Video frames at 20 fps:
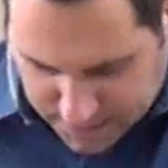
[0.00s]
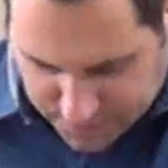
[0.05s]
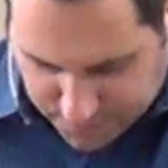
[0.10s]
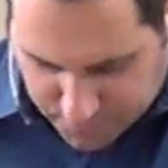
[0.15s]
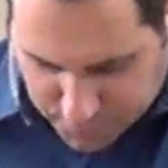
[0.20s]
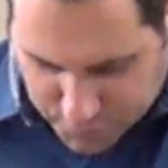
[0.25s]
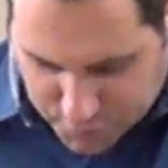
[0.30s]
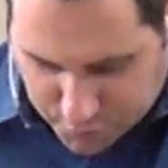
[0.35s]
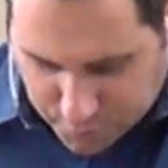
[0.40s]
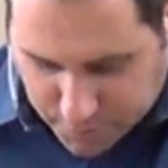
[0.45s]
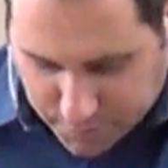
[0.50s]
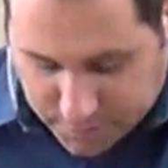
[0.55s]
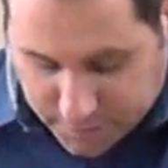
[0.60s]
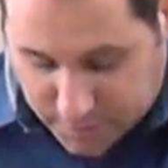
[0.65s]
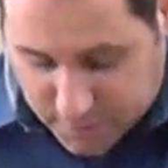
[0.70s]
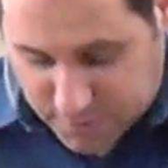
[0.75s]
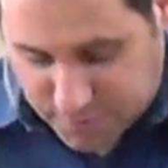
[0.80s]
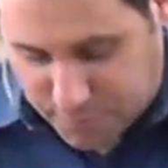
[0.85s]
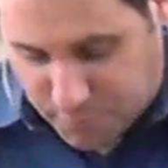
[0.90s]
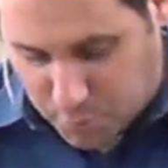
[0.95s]
as 1
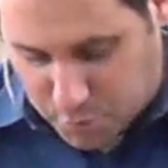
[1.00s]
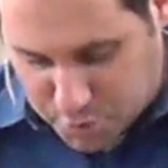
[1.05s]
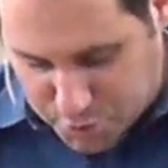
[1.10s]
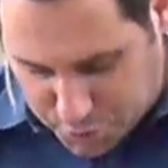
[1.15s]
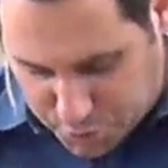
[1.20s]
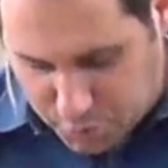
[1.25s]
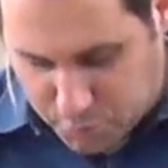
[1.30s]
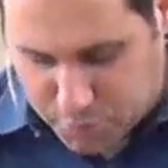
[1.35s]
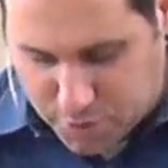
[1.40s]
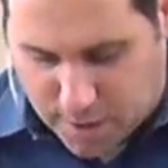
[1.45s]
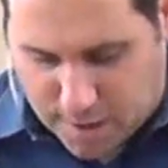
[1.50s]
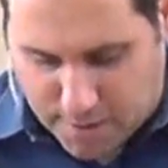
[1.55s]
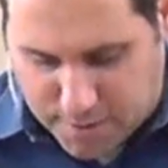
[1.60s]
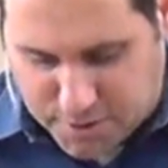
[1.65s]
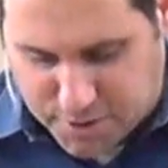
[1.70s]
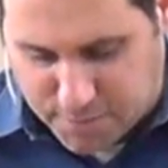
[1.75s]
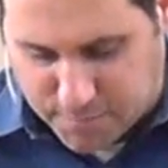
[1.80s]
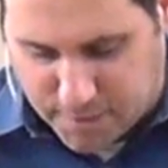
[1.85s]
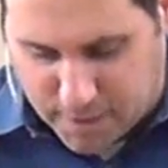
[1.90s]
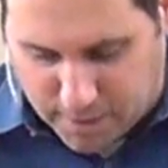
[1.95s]
Corinthians 4 2
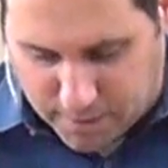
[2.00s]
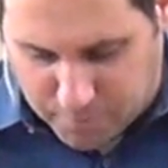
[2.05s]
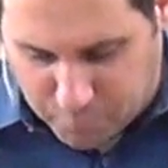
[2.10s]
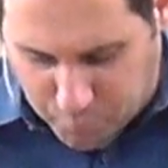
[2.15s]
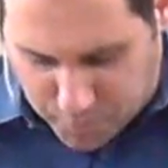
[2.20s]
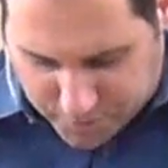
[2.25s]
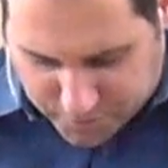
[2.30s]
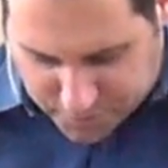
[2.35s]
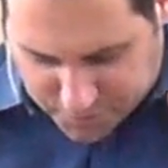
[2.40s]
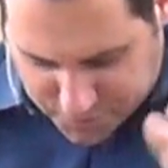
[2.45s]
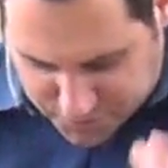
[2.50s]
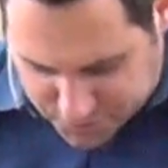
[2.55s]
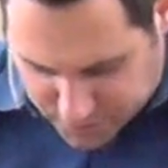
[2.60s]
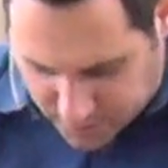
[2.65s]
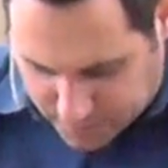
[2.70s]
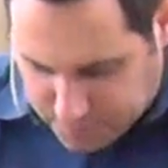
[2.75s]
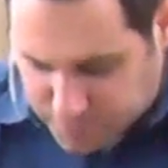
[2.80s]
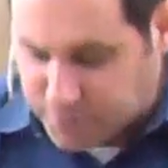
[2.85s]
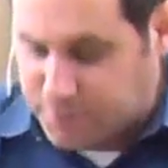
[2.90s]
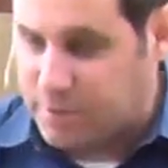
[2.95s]
talks about. And with the
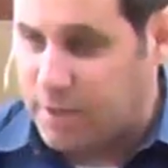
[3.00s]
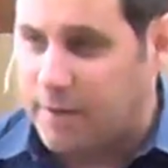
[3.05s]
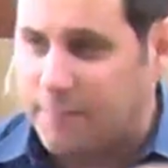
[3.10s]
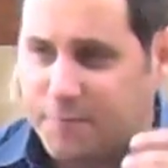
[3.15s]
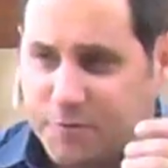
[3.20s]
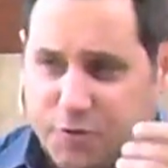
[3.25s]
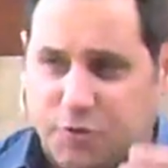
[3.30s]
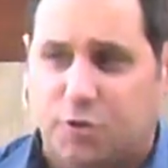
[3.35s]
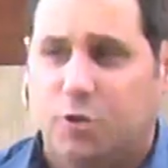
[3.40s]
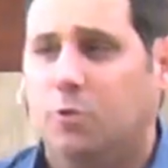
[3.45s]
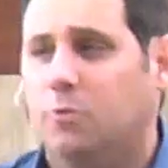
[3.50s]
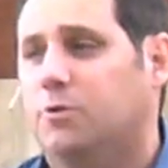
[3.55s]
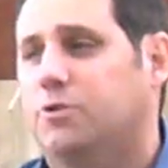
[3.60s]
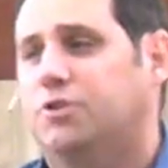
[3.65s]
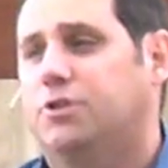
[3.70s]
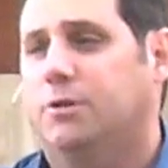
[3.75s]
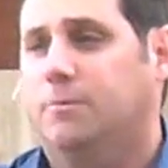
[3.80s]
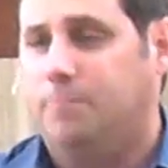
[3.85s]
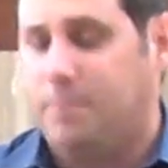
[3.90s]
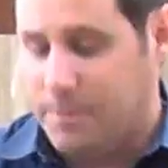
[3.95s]
subject of
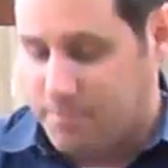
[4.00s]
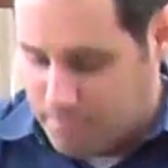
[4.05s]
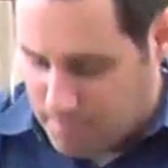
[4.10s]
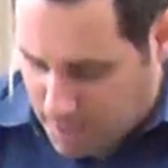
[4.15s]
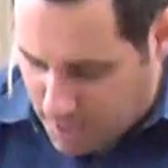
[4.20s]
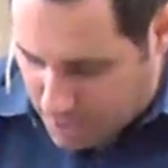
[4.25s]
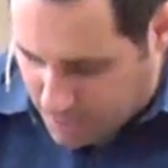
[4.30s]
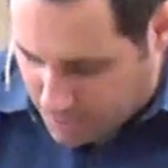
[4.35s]
stewardship in